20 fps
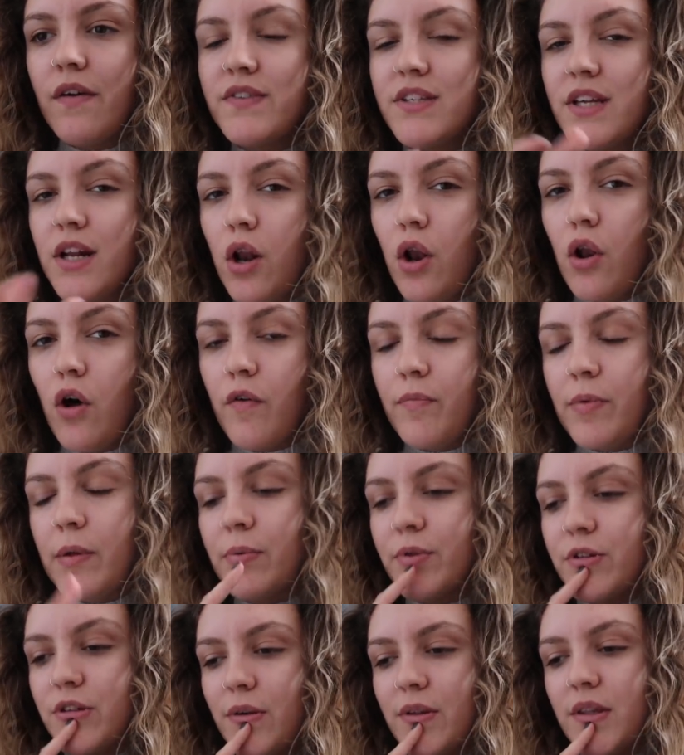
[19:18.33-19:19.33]
I've seen a lot of
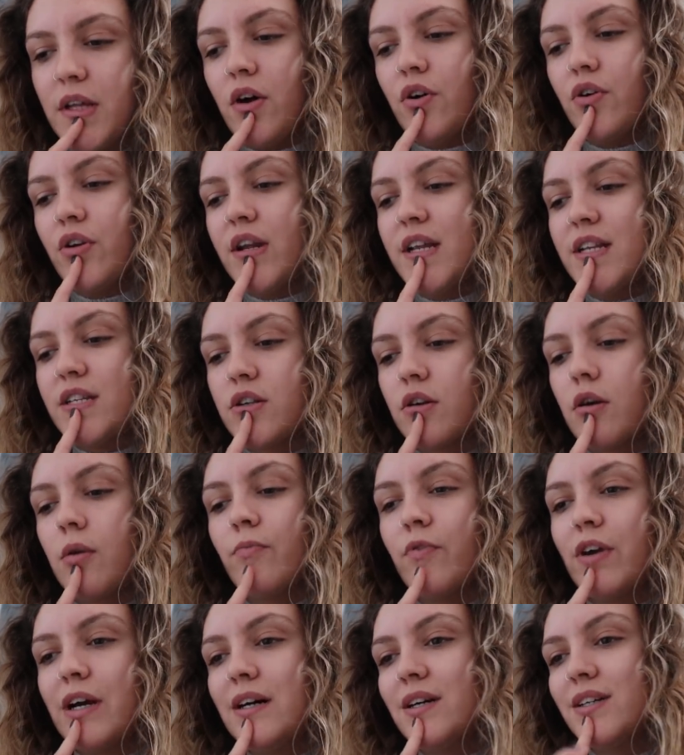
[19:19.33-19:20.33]
people doing that on
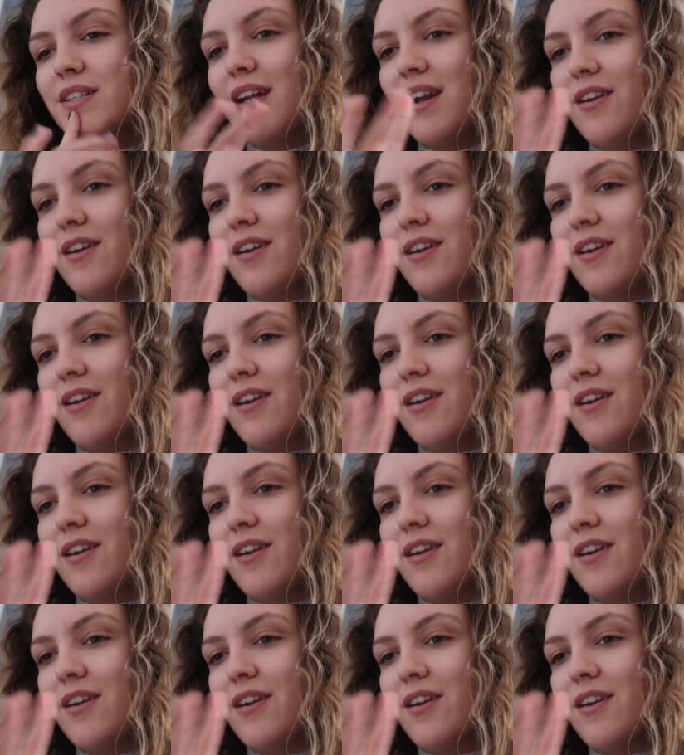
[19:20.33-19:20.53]
Instagram Reels,